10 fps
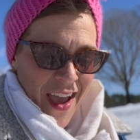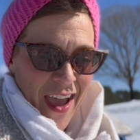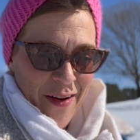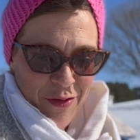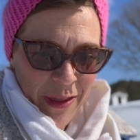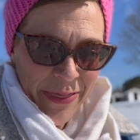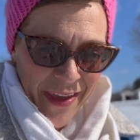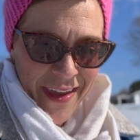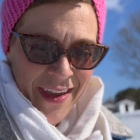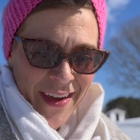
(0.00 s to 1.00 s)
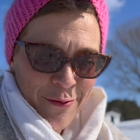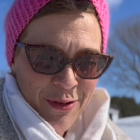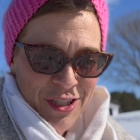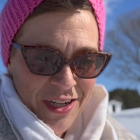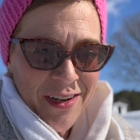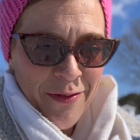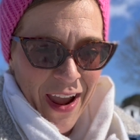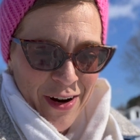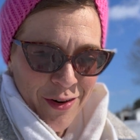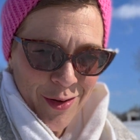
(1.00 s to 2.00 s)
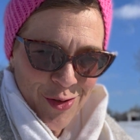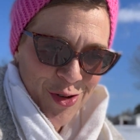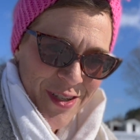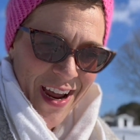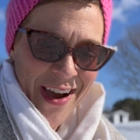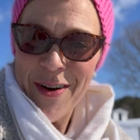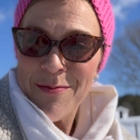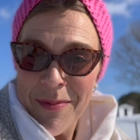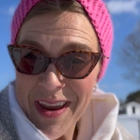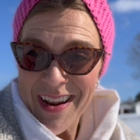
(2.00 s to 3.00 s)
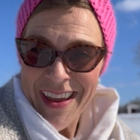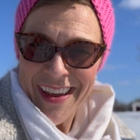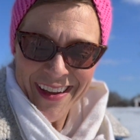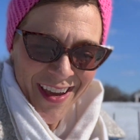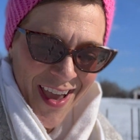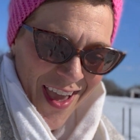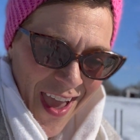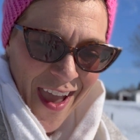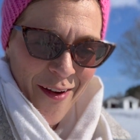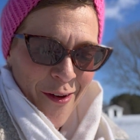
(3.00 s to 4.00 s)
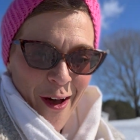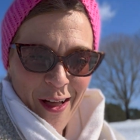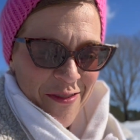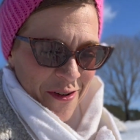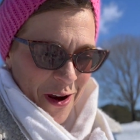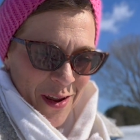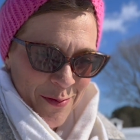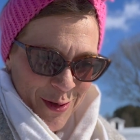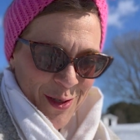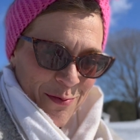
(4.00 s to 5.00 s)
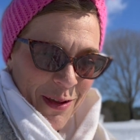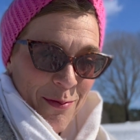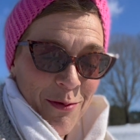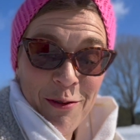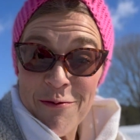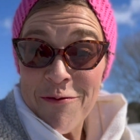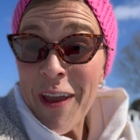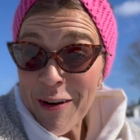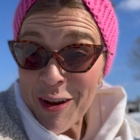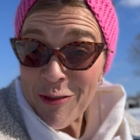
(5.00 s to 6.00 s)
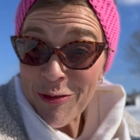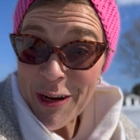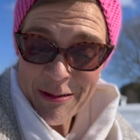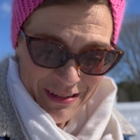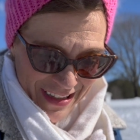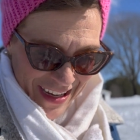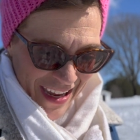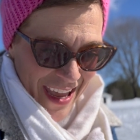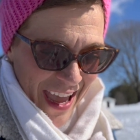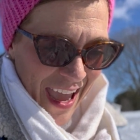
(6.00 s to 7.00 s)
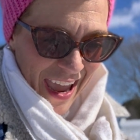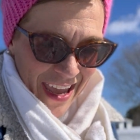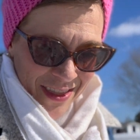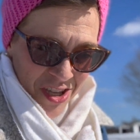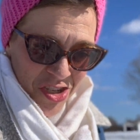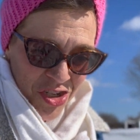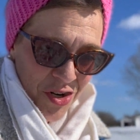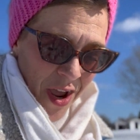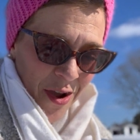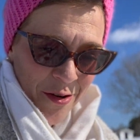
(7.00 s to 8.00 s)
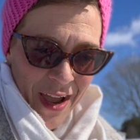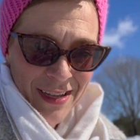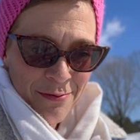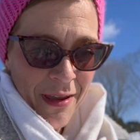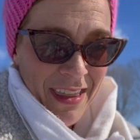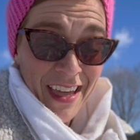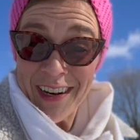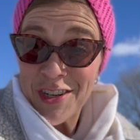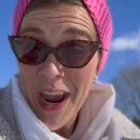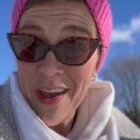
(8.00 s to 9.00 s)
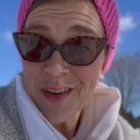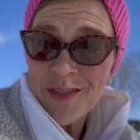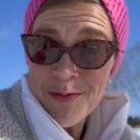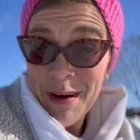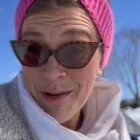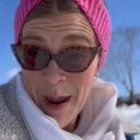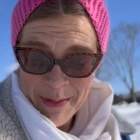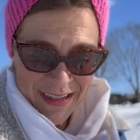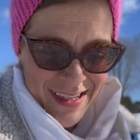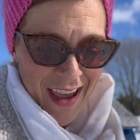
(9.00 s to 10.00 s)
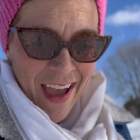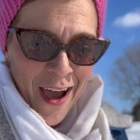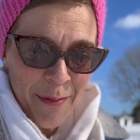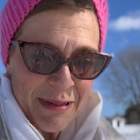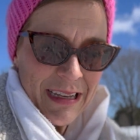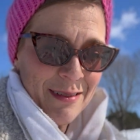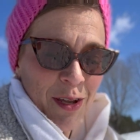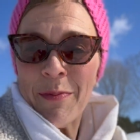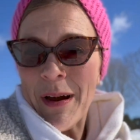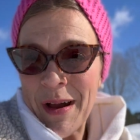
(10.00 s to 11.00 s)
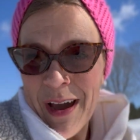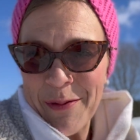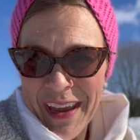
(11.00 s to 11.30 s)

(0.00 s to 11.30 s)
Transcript: everything regenerative agriculture style, meaning all of our animals are being moved very frequently and the snow has made that a challenge for my rabbits. I'll be telling you about how we